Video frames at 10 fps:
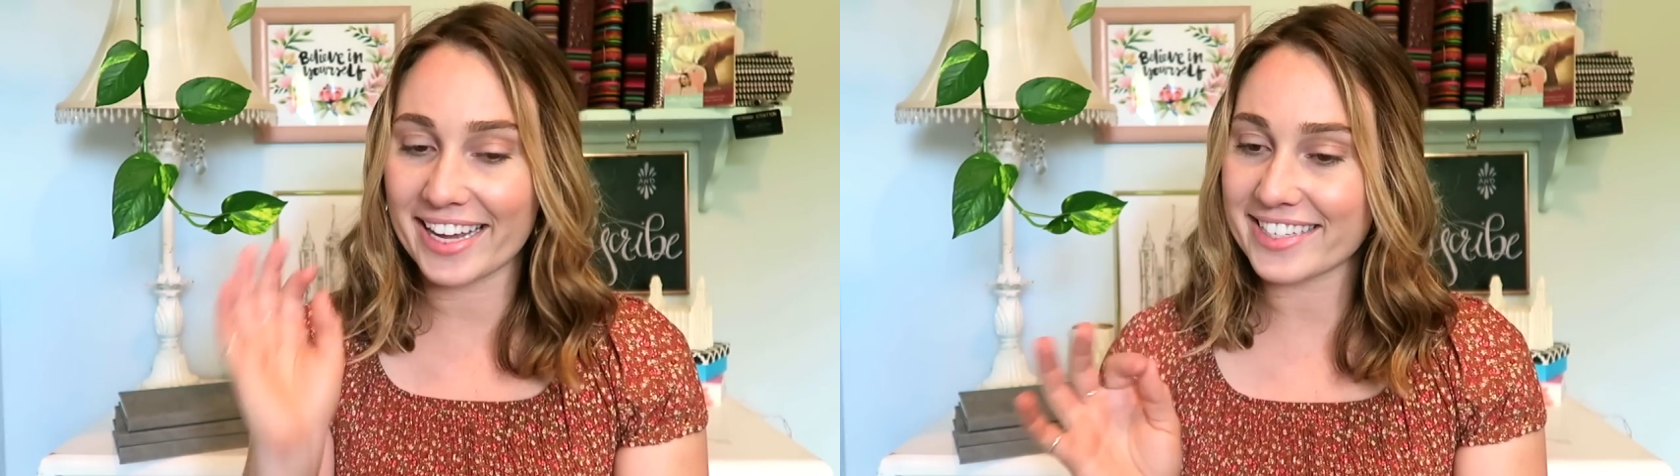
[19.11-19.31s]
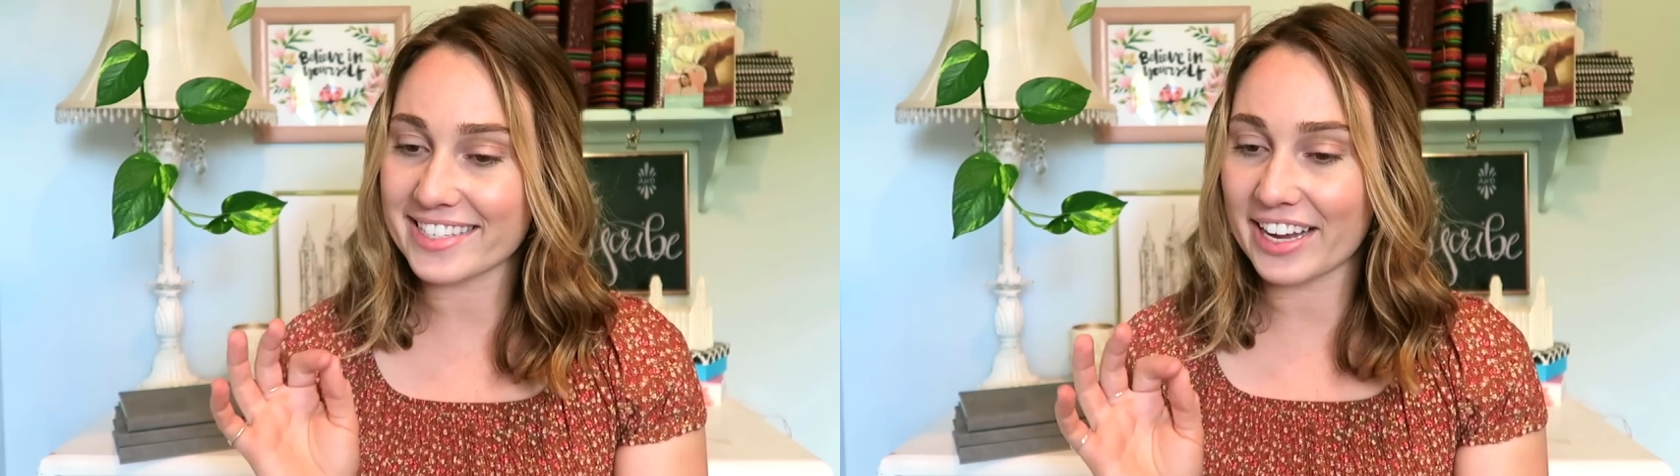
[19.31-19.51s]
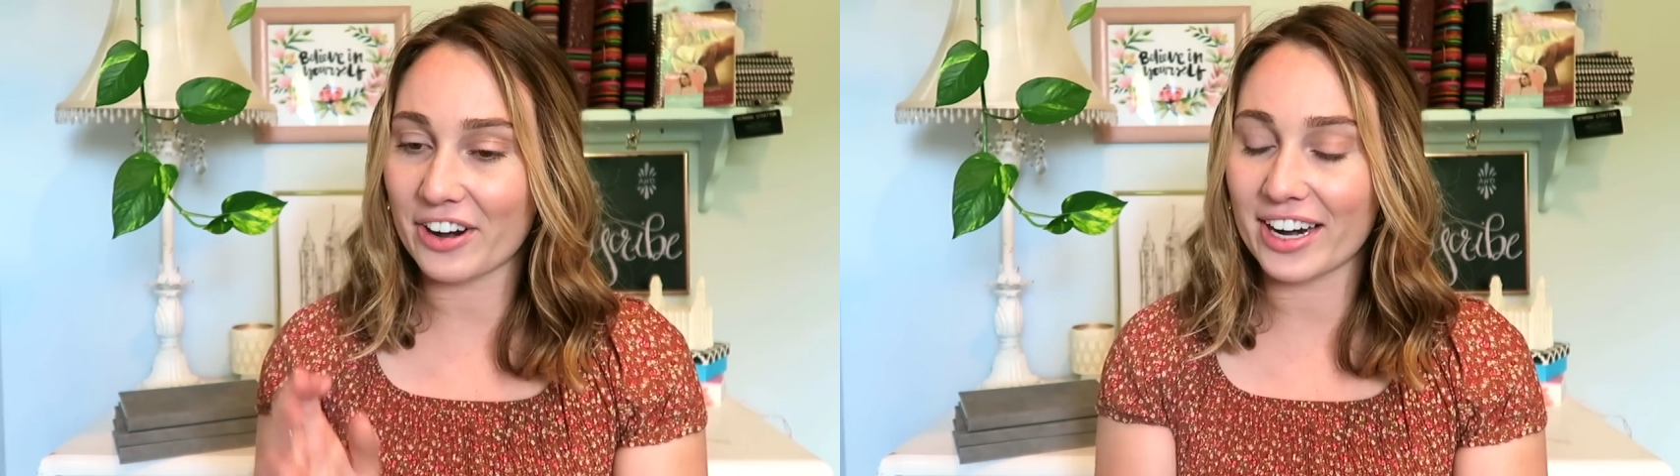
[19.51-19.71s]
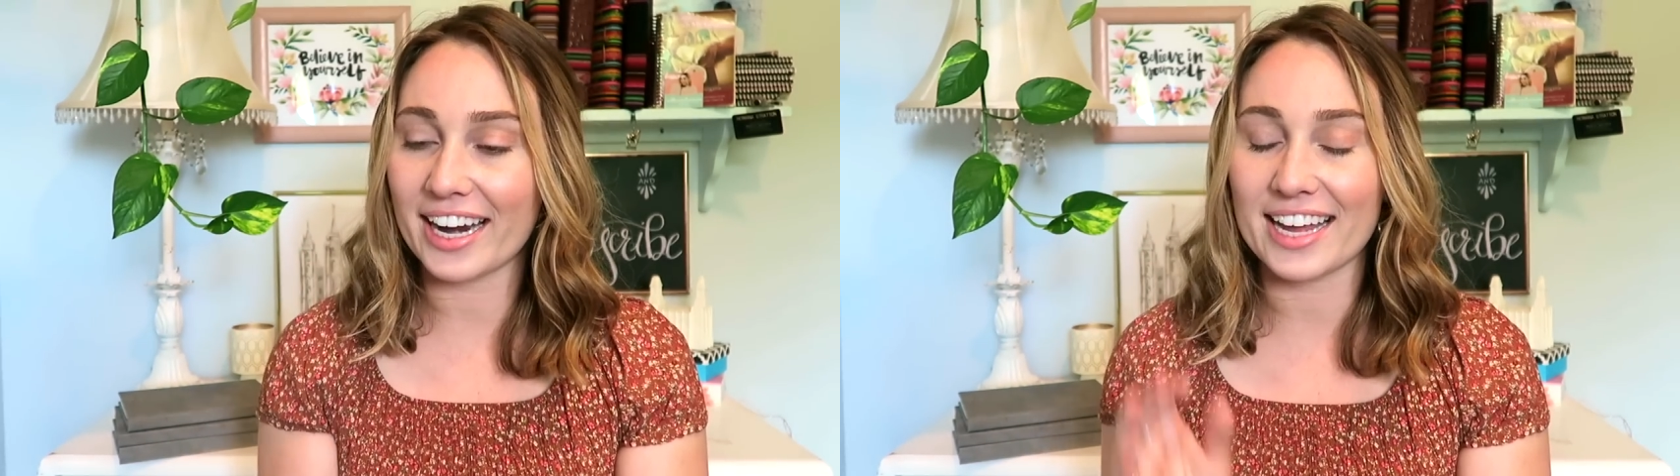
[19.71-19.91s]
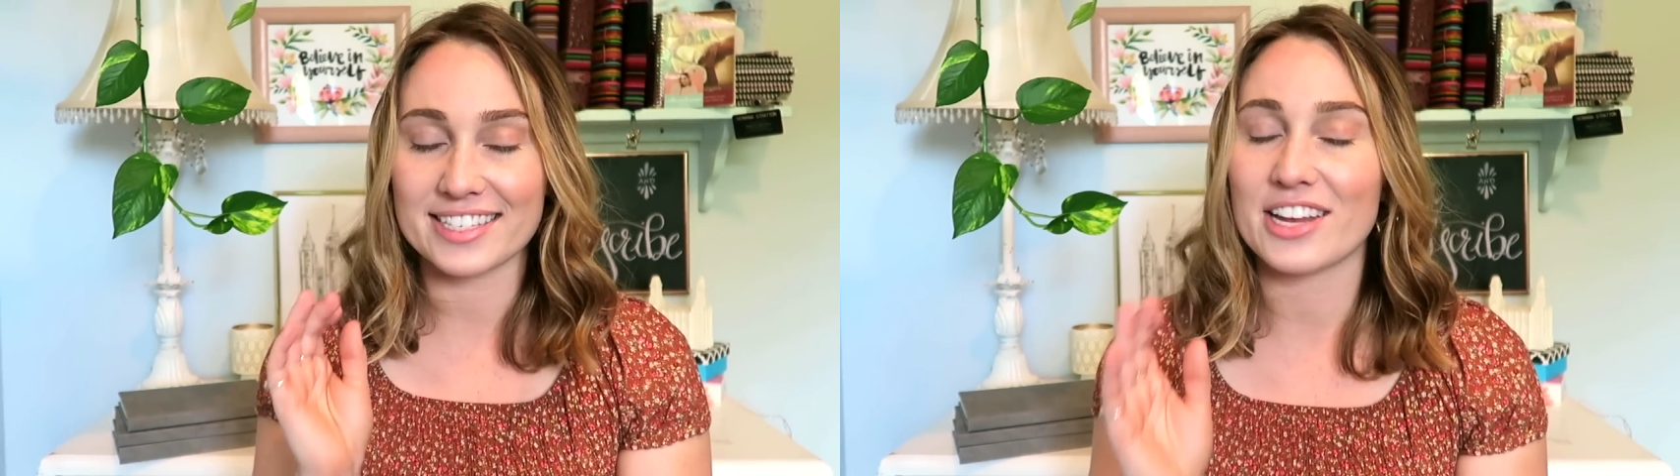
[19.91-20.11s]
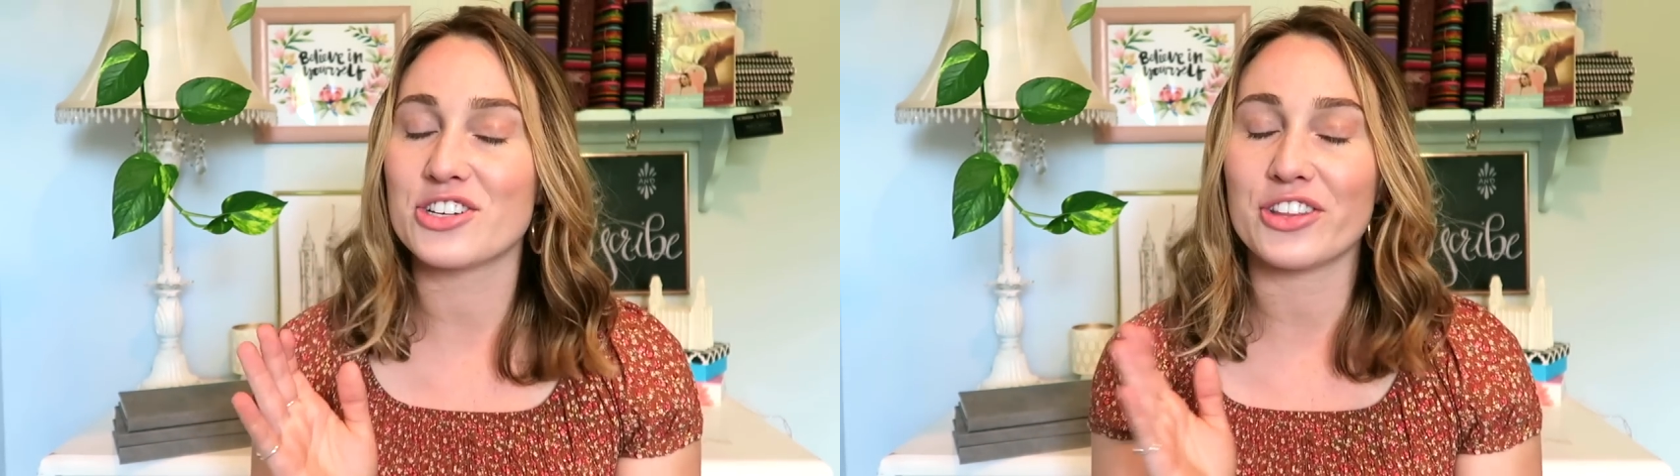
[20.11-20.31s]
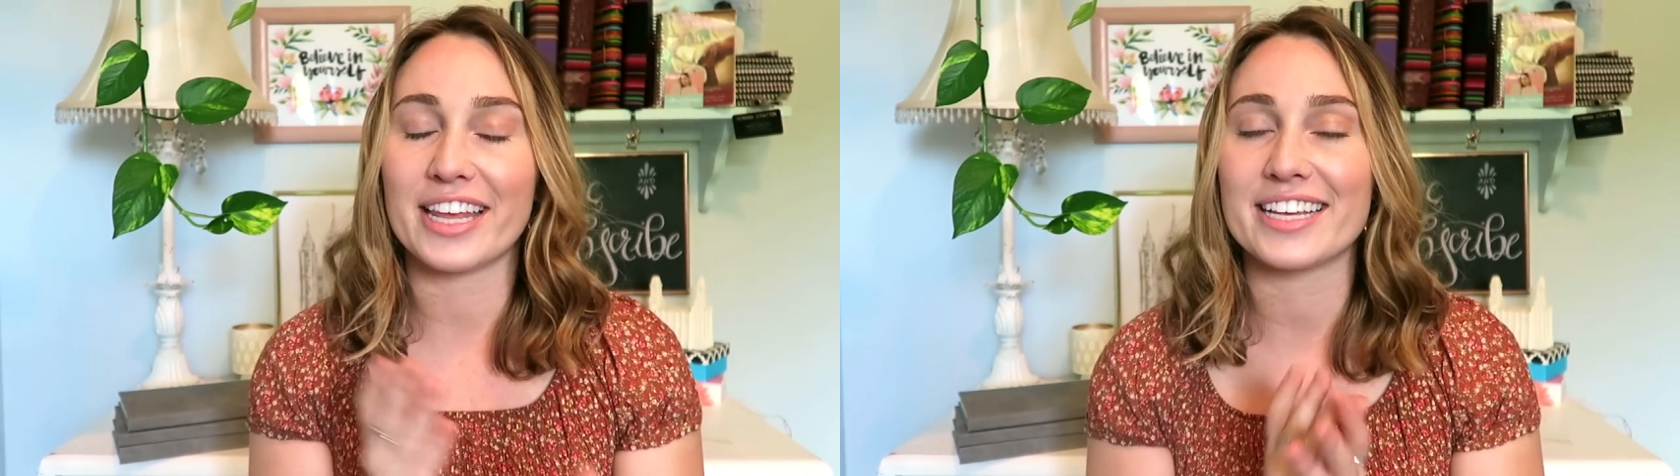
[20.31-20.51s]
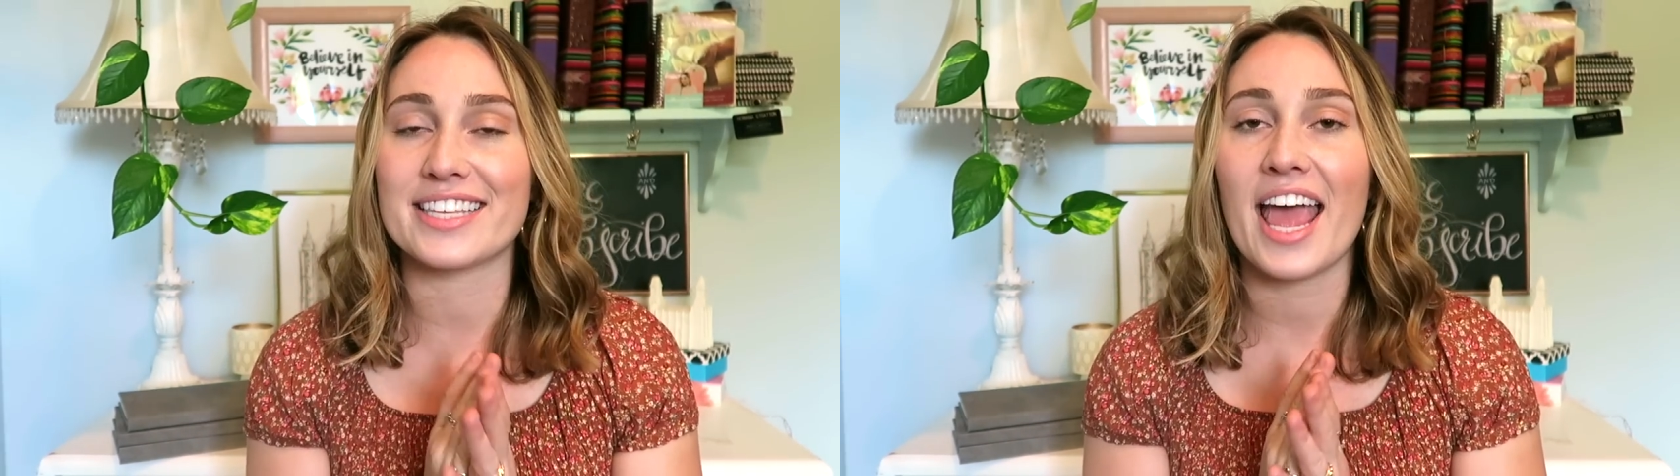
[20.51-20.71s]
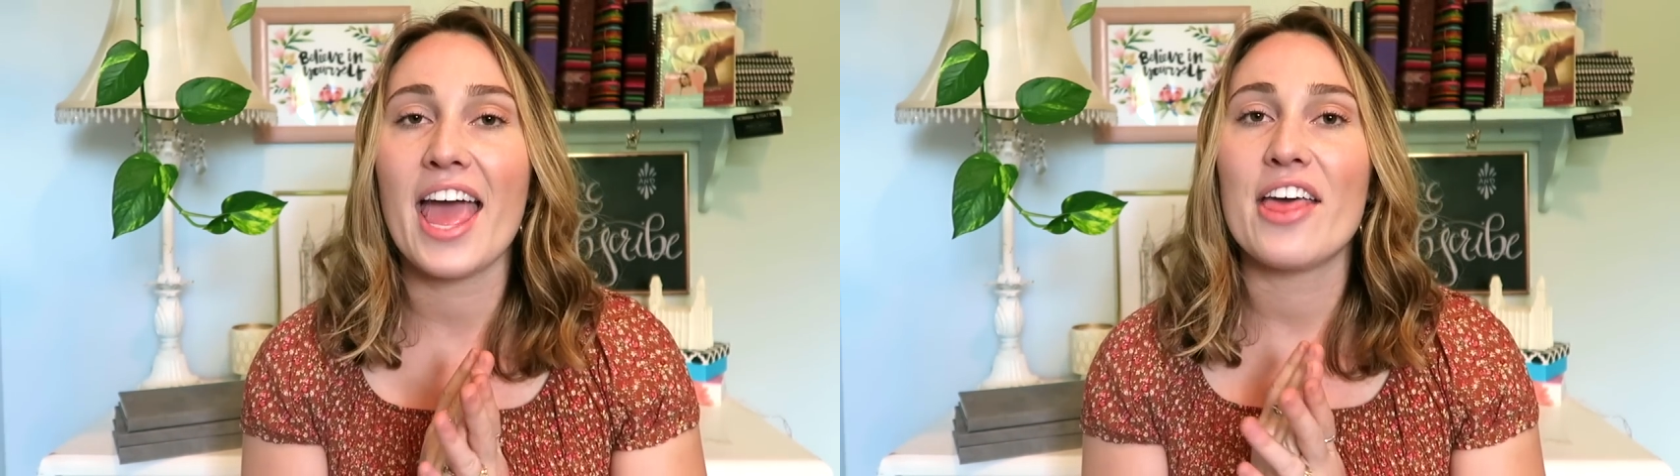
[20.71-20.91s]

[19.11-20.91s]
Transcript: necessary, essential things